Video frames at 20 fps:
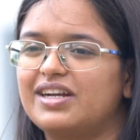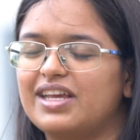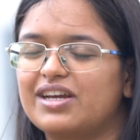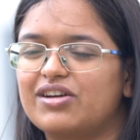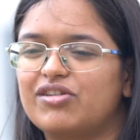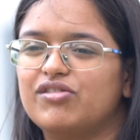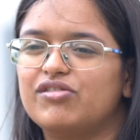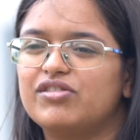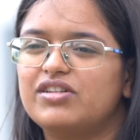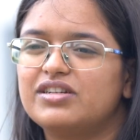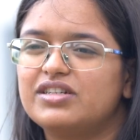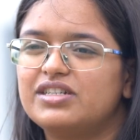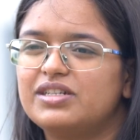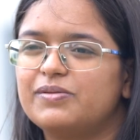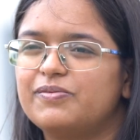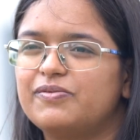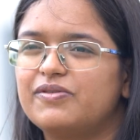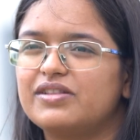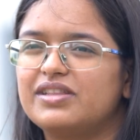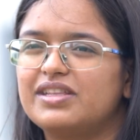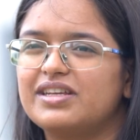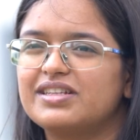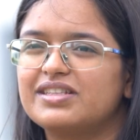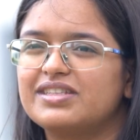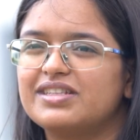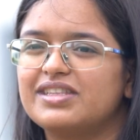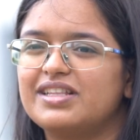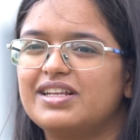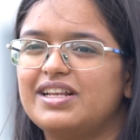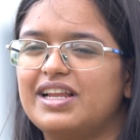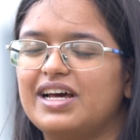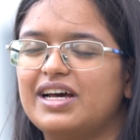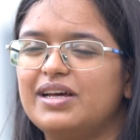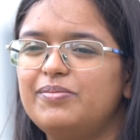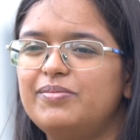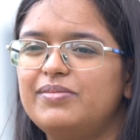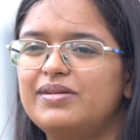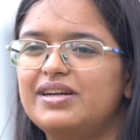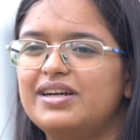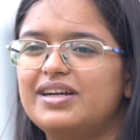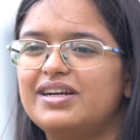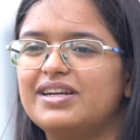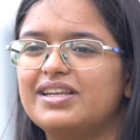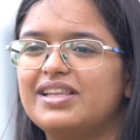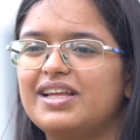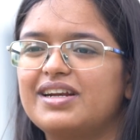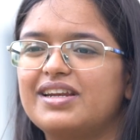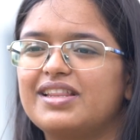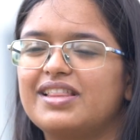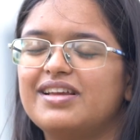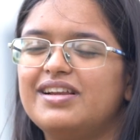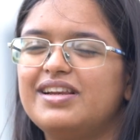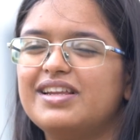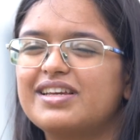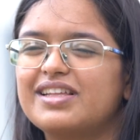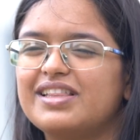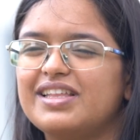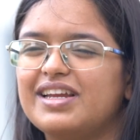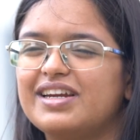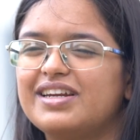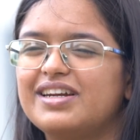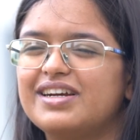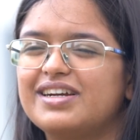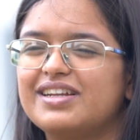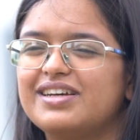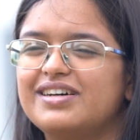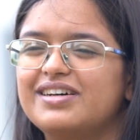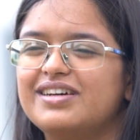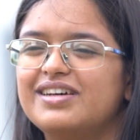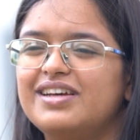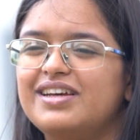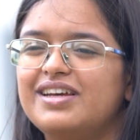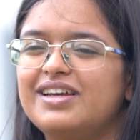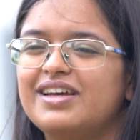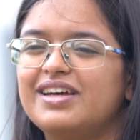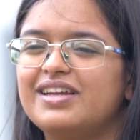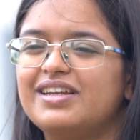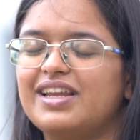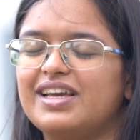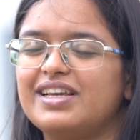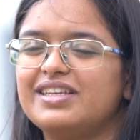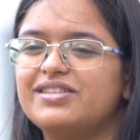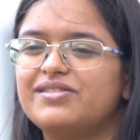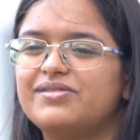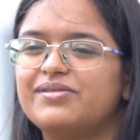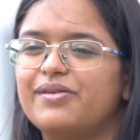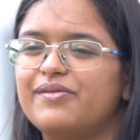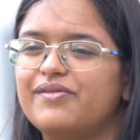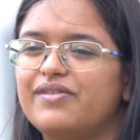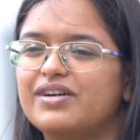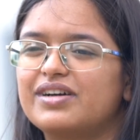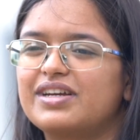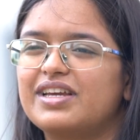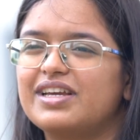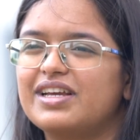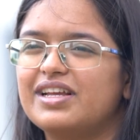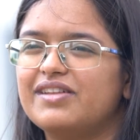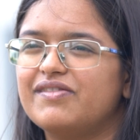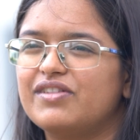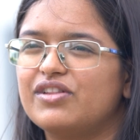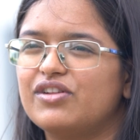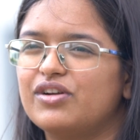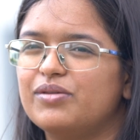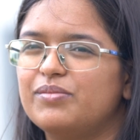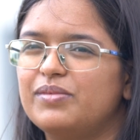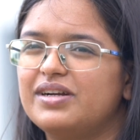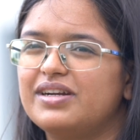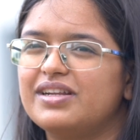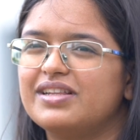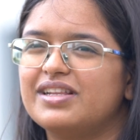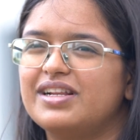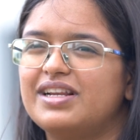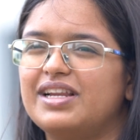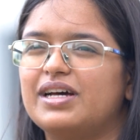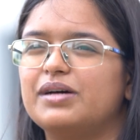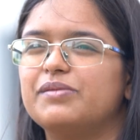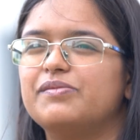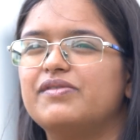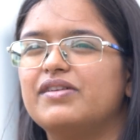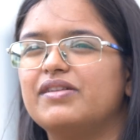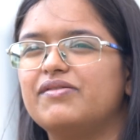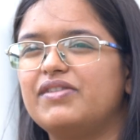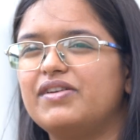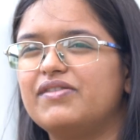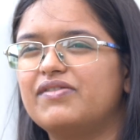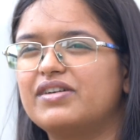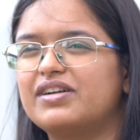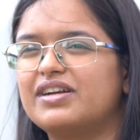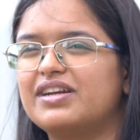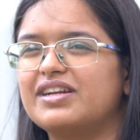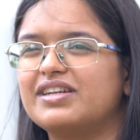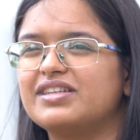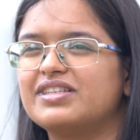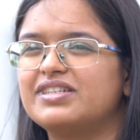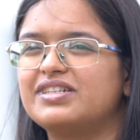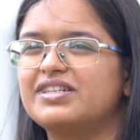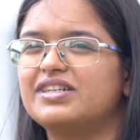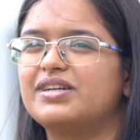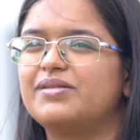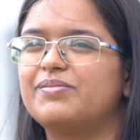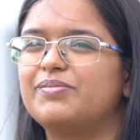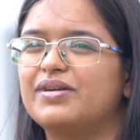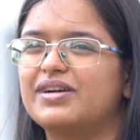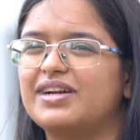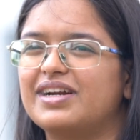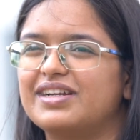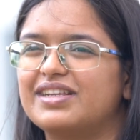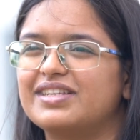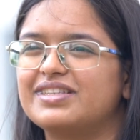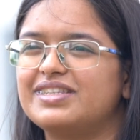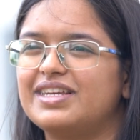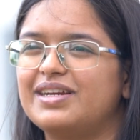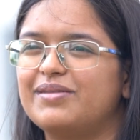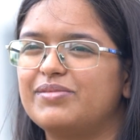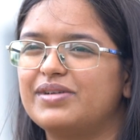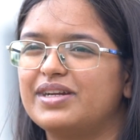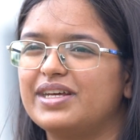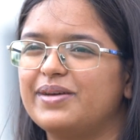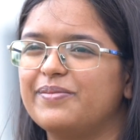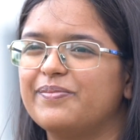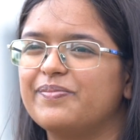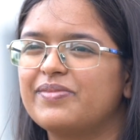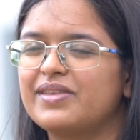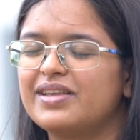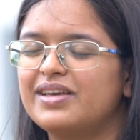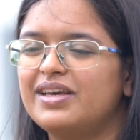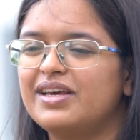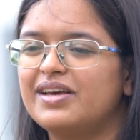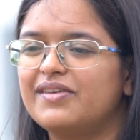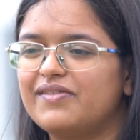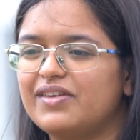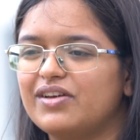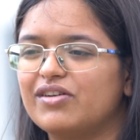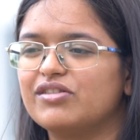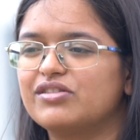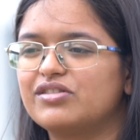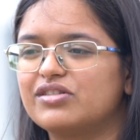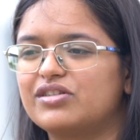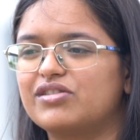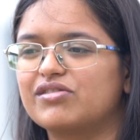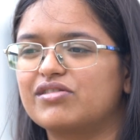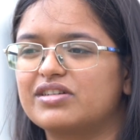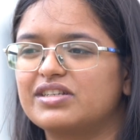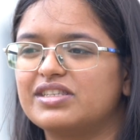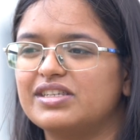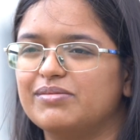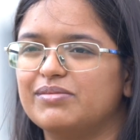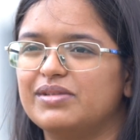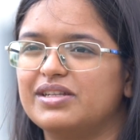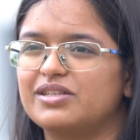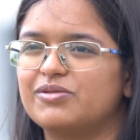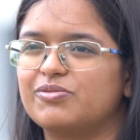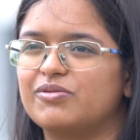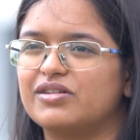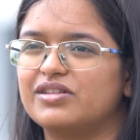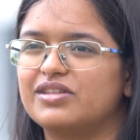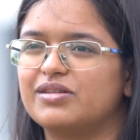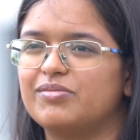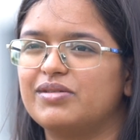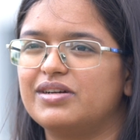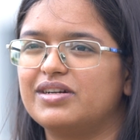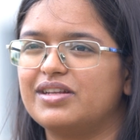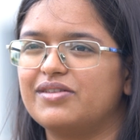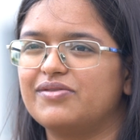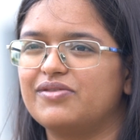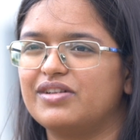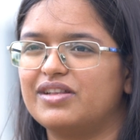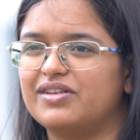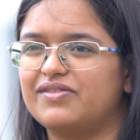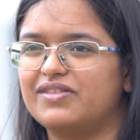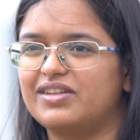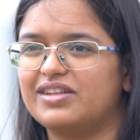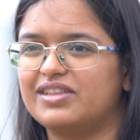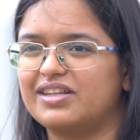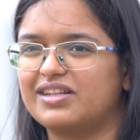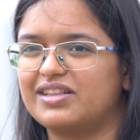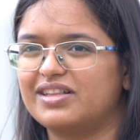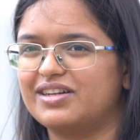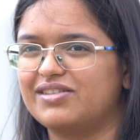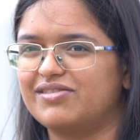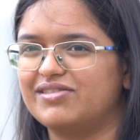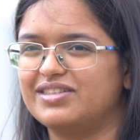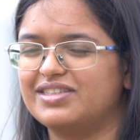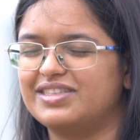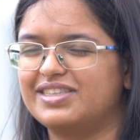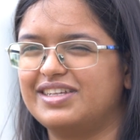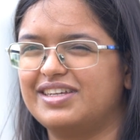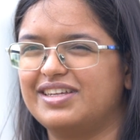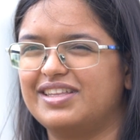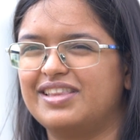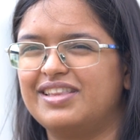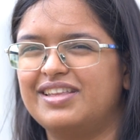take ownership for things in the lab, and that really created a nice working environment in the lab where we were trusted, but at the same time, we also took some responsibility for everything that was there.